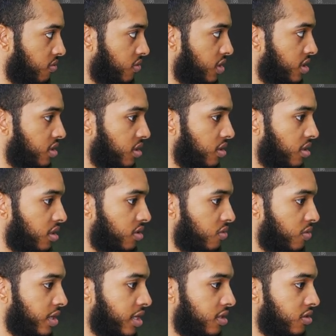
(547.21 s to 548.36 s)
We'll change the color
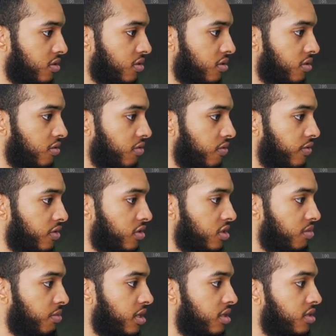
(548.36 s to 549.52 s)
to white so it
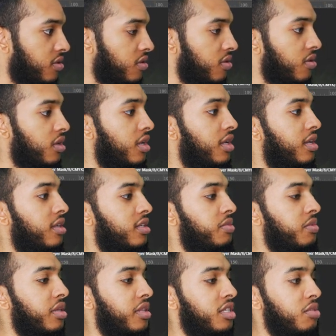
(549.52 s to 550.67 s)
reveals a bit. So it
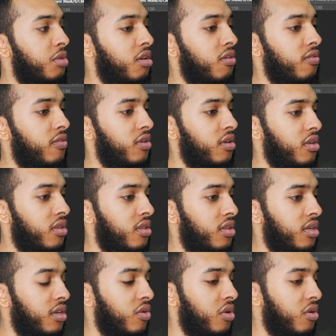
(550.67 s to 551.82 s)
seems like there's a bit of a
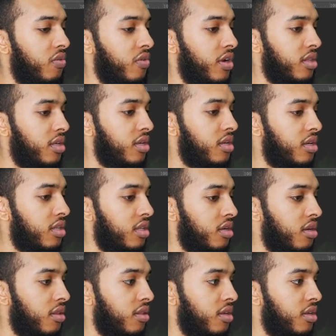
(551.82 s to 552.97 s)
thing going on right there. And
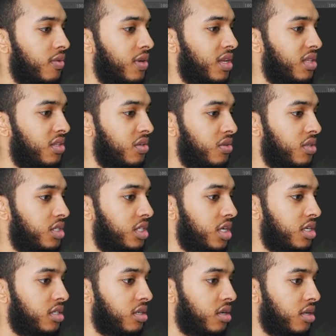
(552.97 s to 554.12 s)
then another thing that we're going to do is
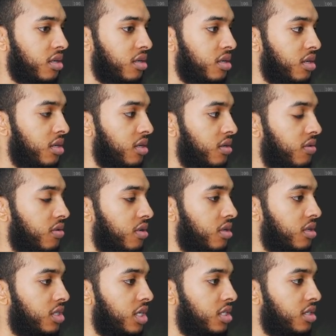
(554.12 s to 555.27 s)
change the color. We're
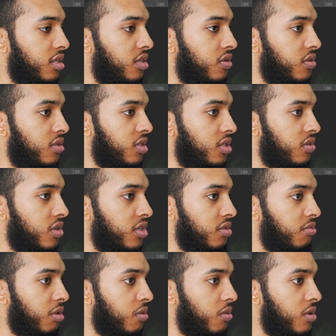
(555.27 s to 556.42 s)
going to change the hue and
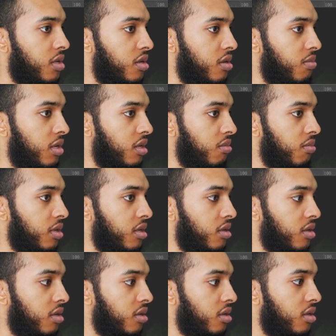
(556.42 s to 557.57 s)
saturation, probably make it a bit
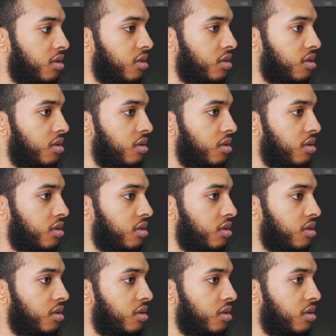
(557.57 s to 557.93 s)
darker.